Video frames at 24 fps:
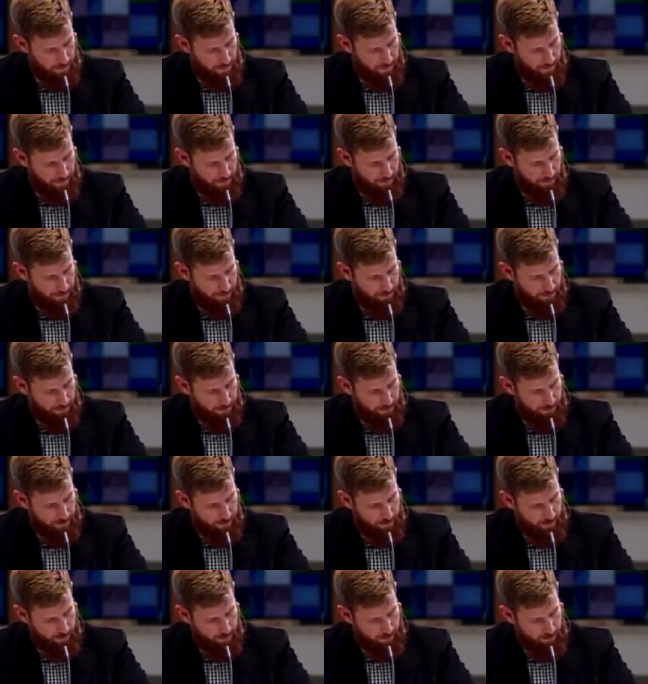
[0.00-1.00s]

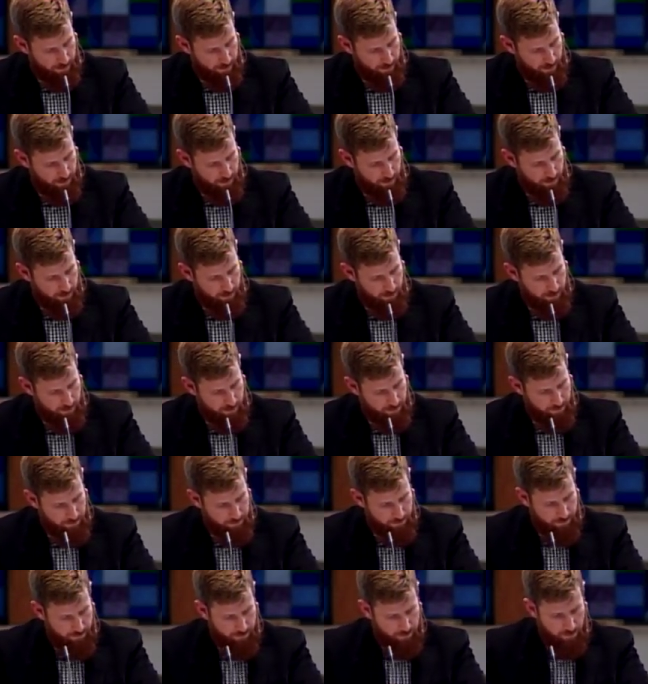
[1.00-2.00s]

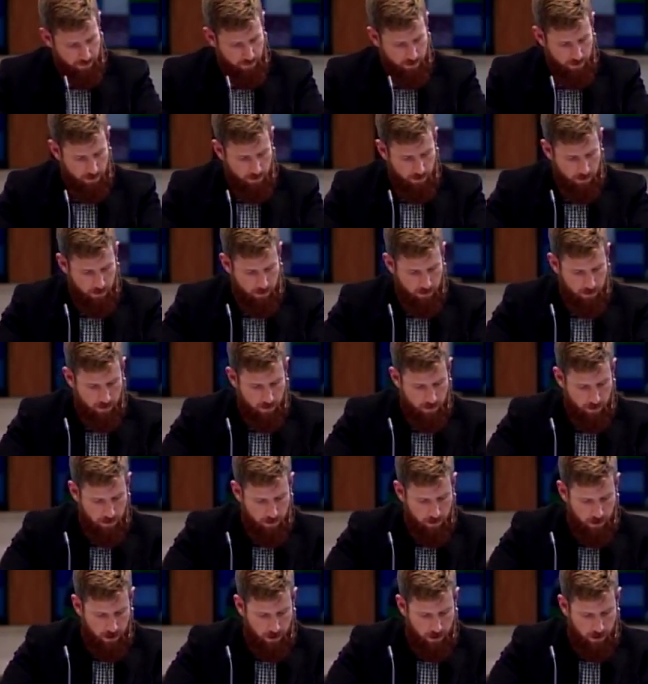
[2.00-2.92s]
No one is speaking in this clip.